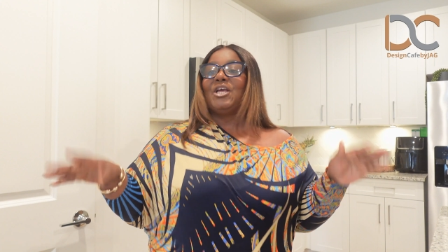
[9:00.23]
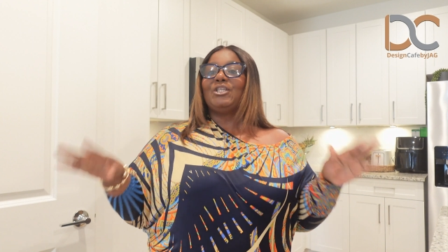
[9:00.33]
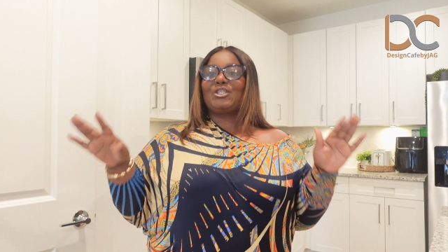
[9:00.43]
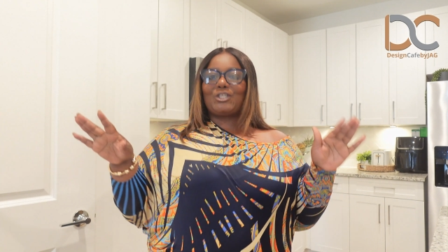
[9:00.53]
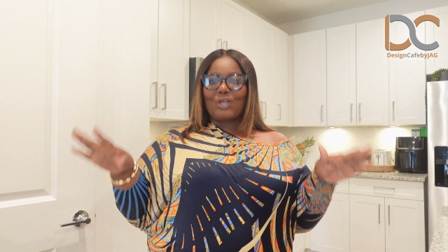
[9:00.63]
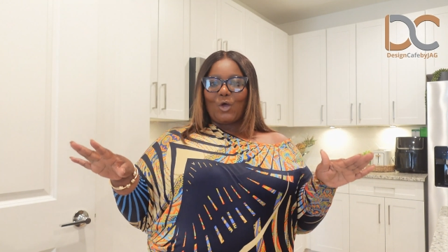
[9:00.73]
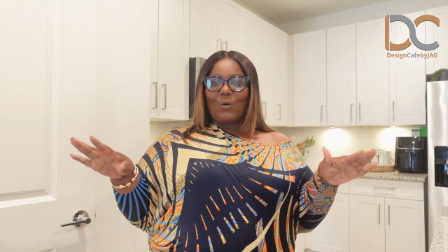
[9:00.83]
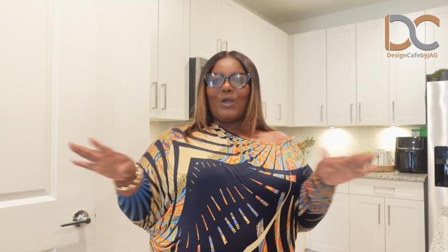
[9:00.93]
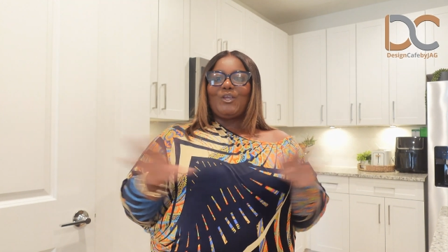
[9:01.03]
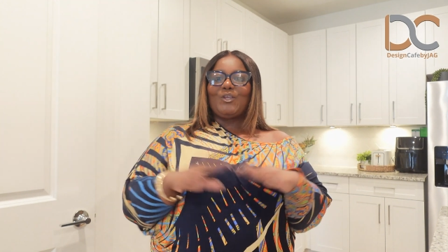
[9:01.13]

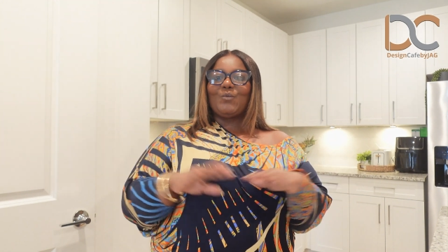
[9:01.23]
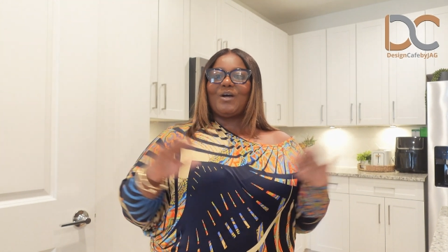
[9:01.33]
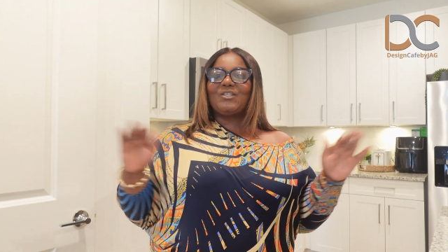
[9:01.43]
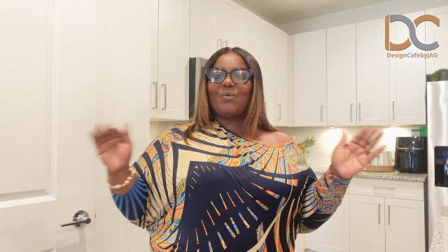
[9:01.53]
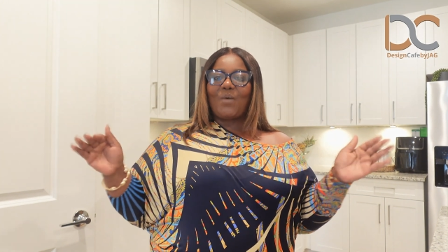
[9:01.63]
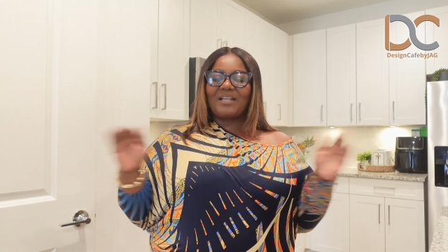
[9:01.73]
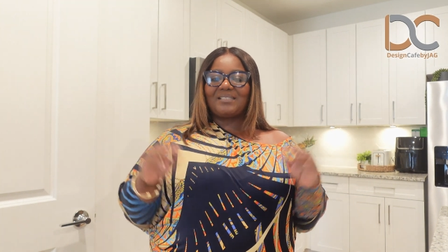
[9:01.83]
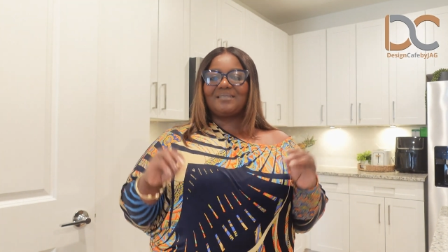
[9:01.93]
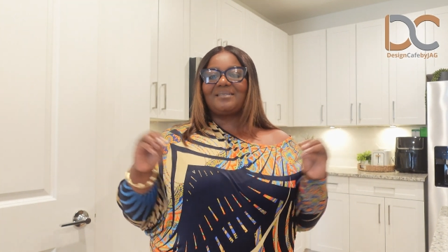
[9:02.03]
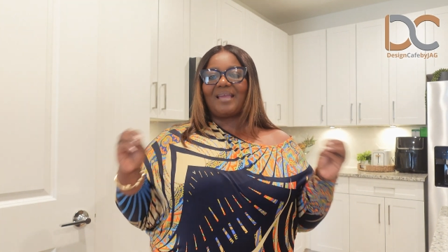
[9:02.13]
So you want to watch
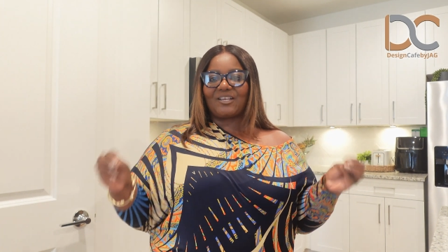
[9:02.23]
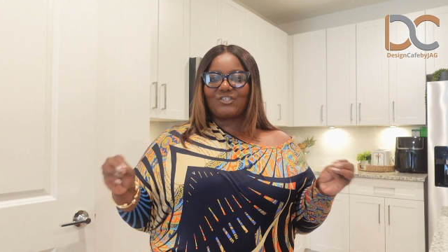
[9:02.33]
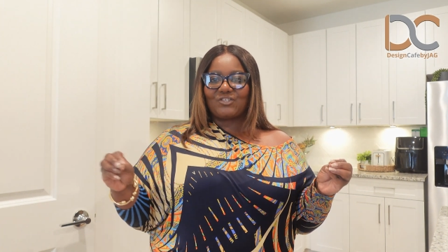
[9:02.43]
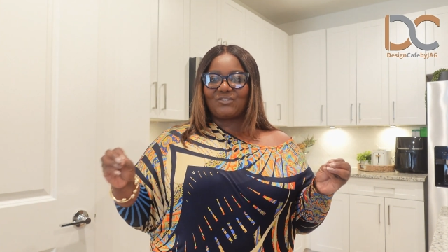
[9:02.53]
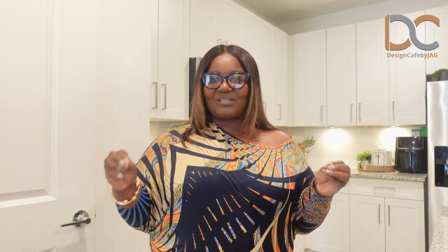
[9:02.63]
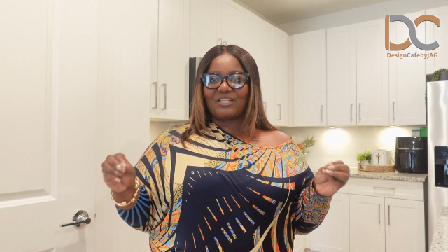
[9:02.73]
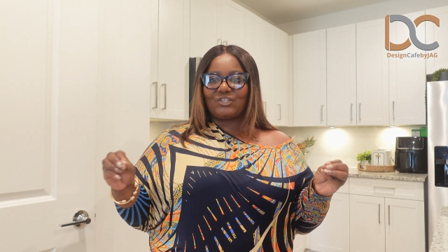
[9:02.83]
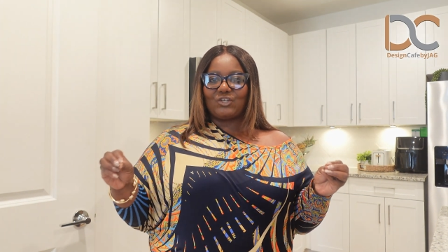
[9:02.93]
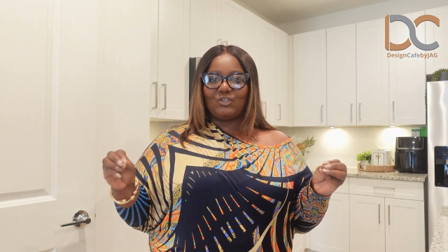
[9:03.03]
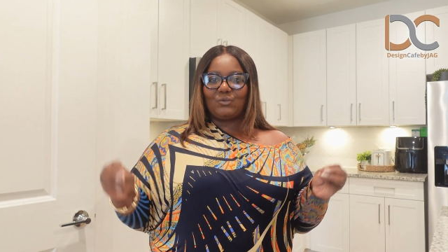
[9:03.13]
the textures that
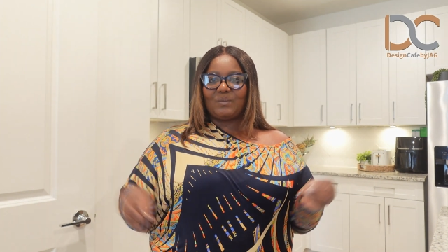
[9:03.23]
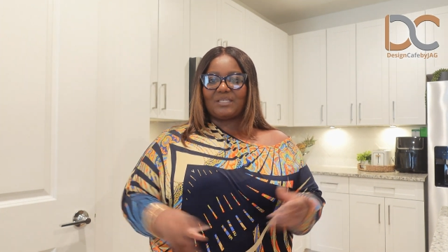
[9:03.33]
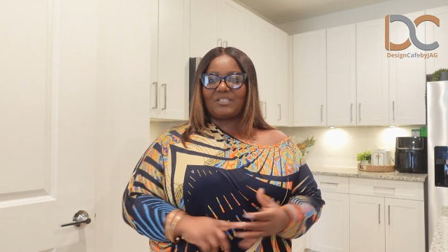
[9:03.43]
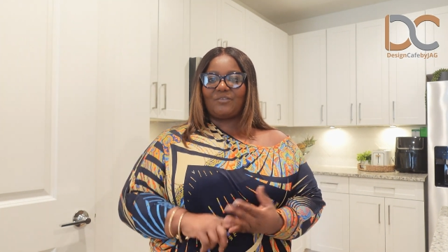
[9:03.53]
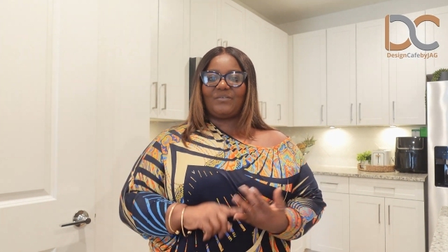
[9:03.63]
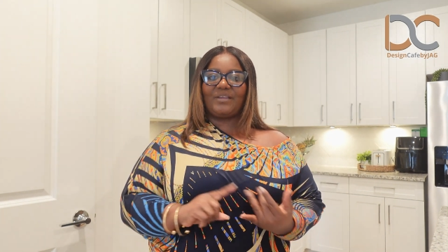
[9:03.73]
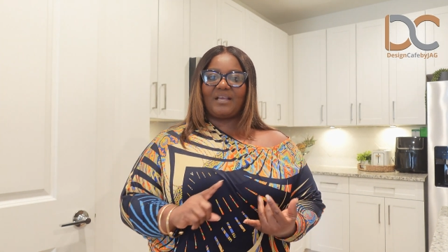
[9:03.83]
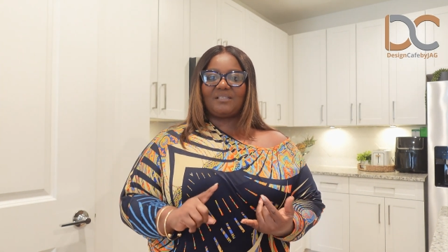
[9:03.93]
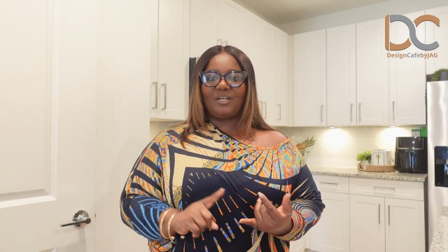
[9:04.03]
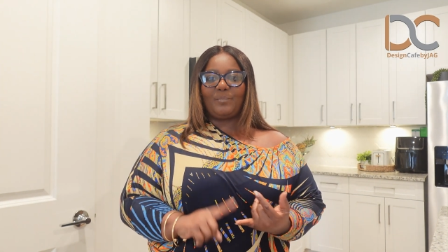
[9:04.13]
you're using. So if you're
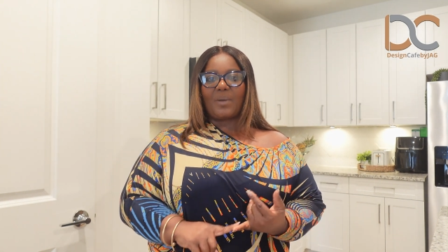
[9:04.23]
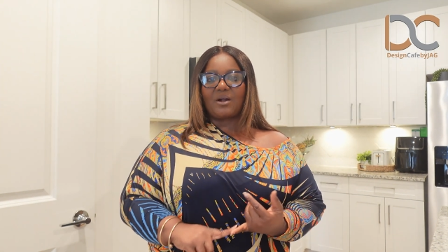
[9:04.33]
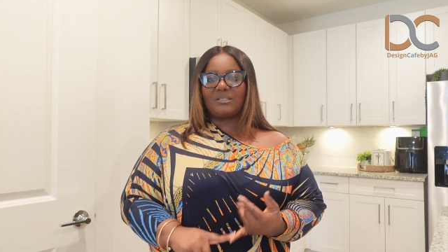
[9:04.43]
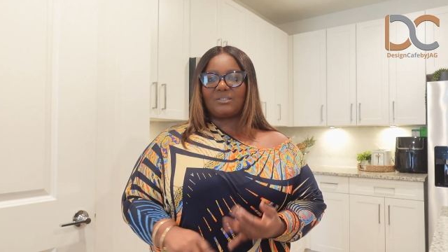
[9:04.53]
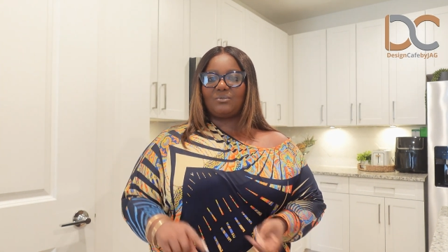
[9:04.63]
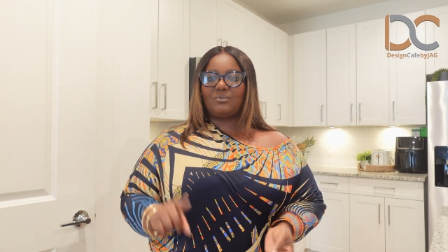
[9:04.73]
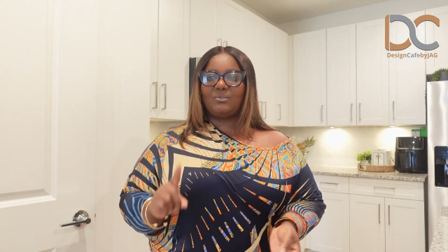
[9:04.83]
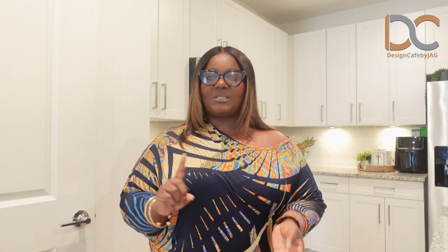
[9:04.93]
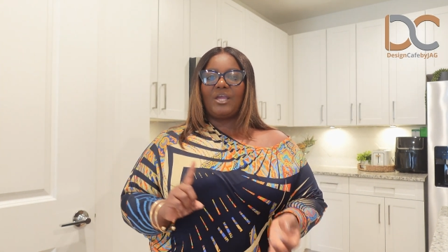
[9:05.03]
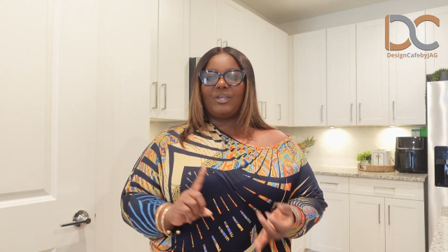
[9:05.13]
getting bar
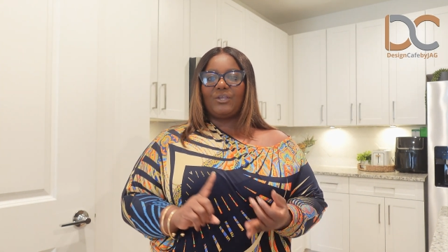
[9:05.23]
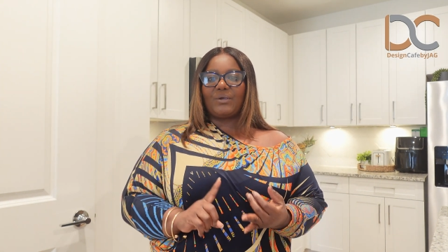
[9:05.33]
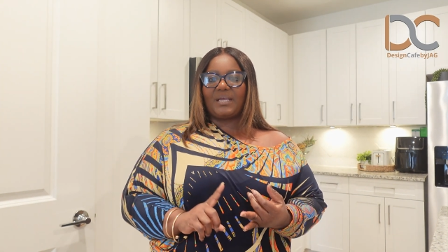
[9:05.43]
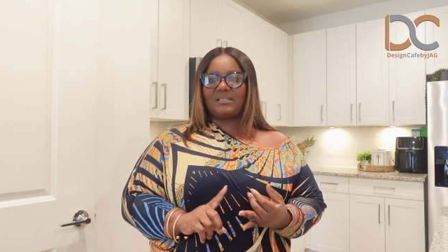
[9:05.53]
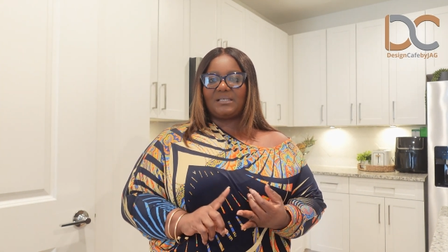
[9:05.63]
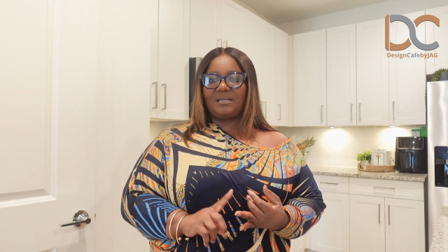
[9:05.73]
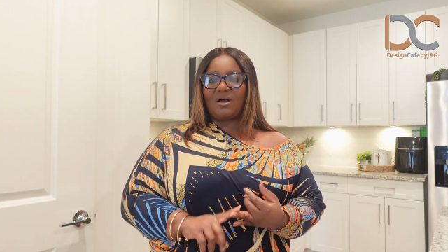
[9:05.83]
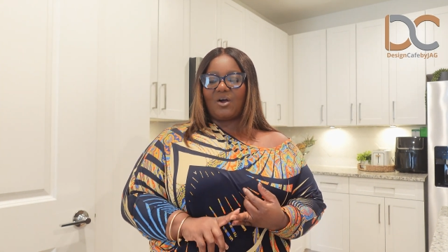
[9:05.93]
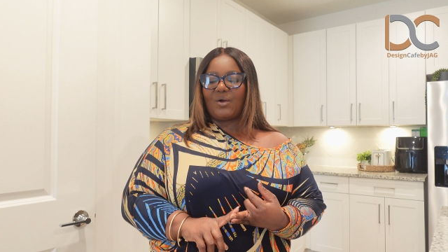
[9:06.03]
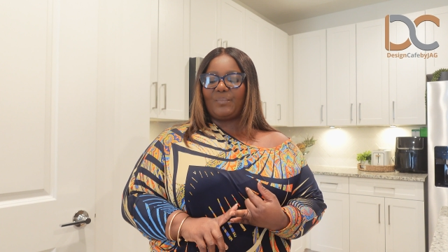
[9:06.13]
stools, you're getting
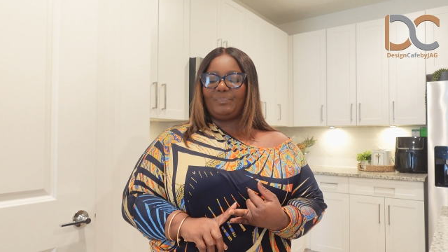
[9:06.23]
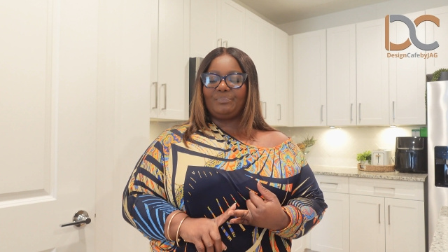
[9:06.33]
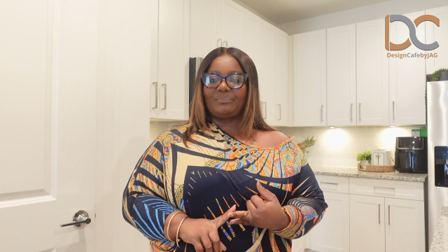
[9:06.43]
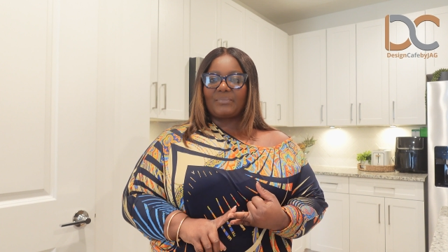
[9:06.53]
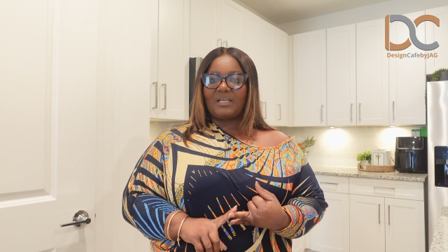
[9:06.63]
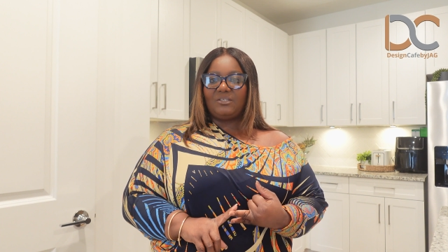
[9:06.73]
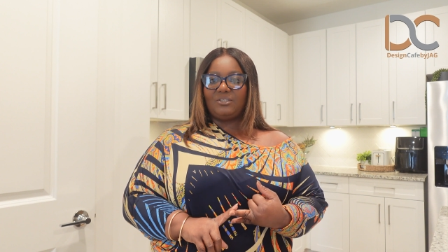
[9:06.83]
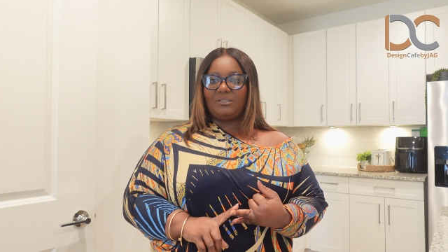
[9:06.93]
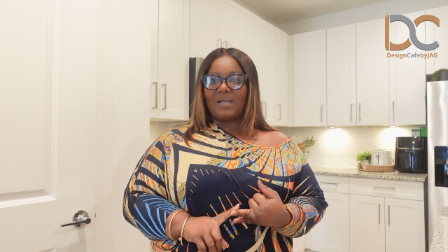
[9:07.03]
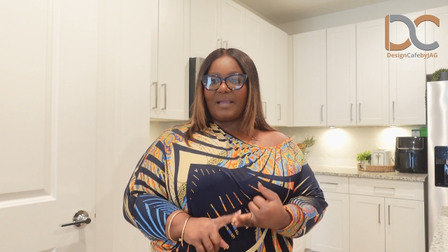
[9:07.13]

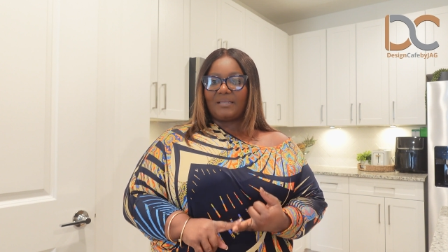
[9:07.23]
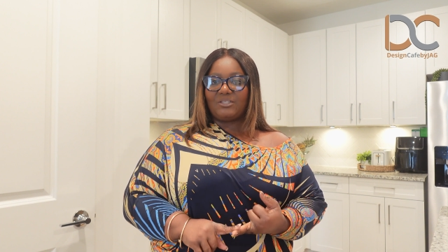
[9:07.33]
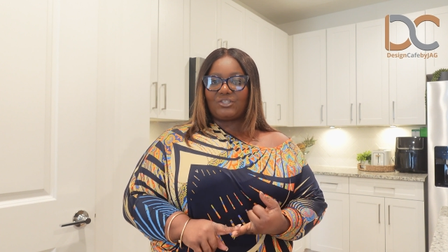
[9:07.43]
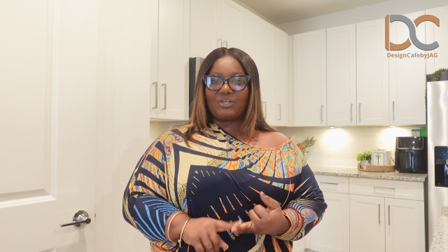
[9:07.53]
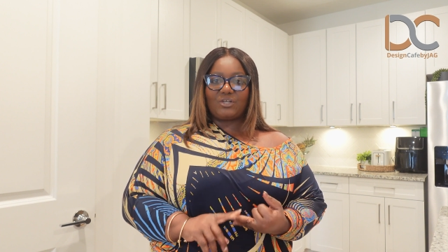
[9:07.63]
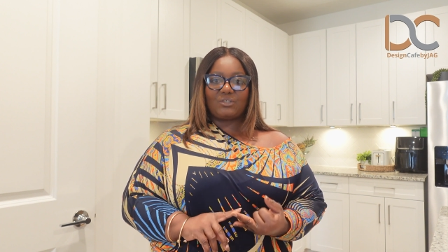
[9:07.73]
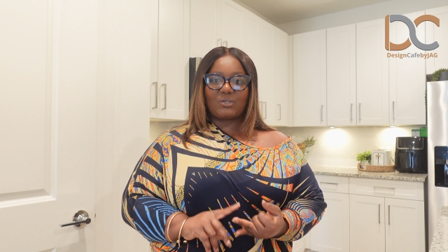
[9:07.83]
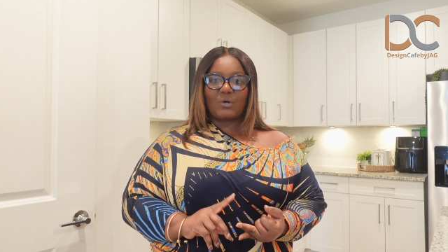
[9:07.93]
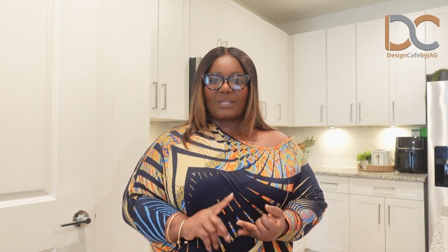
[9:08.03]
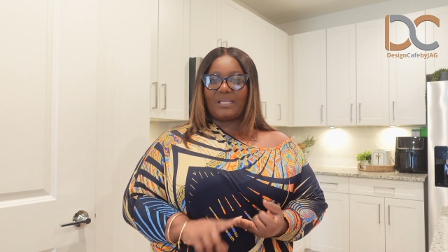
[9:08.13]
dining chairs
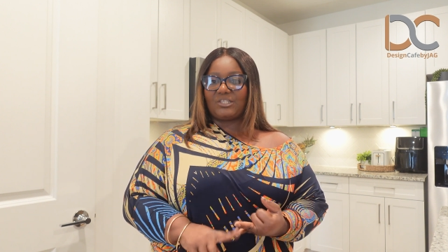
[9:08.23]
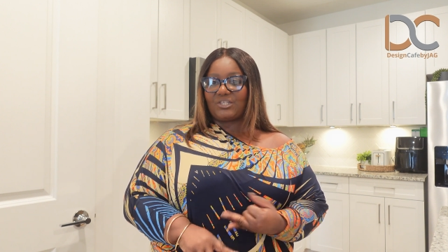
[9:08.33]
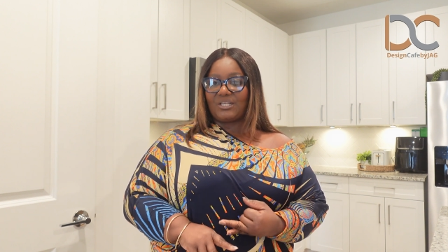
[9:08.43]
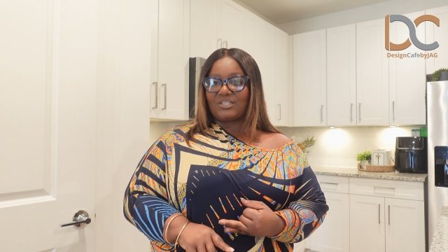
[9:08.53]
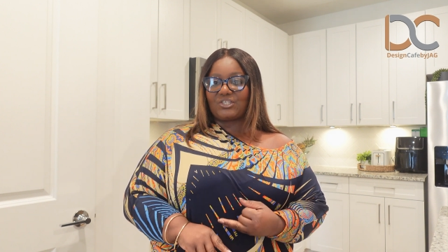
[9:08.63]
or kitchenette